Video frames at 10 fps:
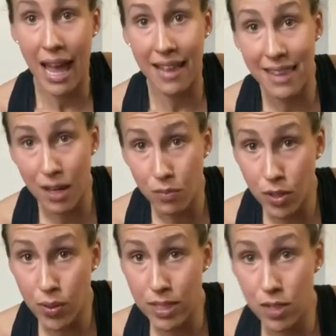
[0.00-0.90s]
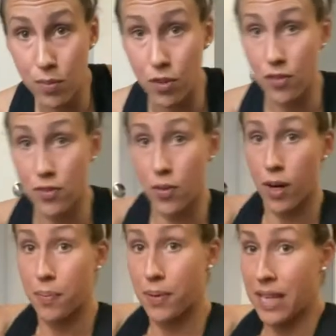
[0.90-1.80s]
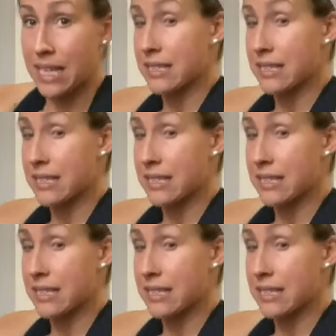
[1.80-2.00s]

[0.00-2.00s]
And then we're going to move to our plank